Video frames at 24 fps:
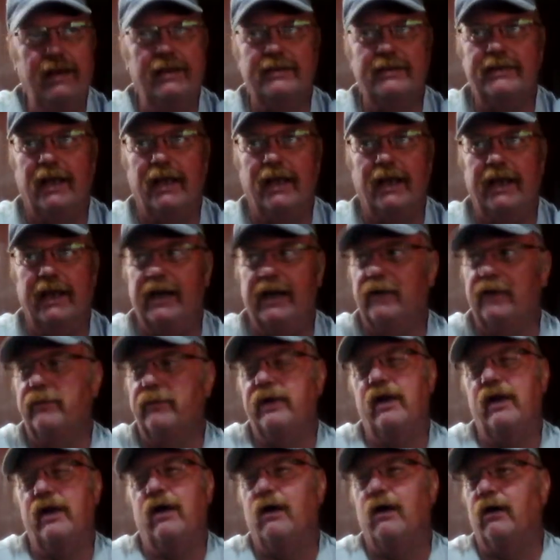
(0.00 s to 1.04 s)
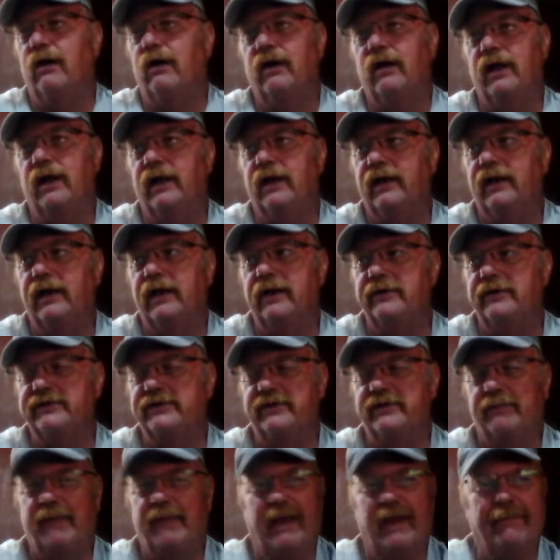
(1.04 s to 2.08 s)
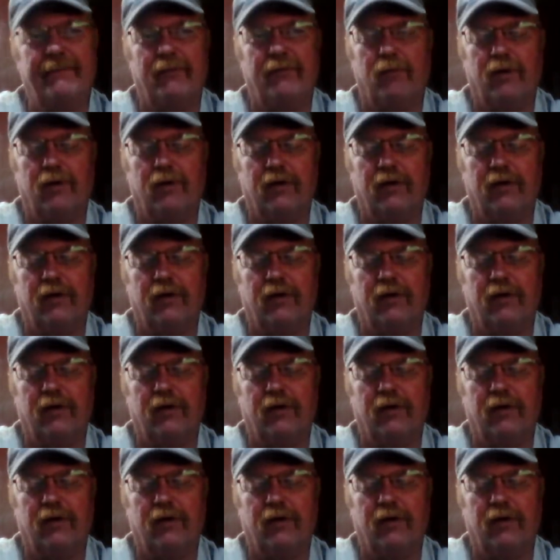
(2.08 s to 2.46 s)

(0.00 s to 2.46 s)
say, here we are, and here's the paperwork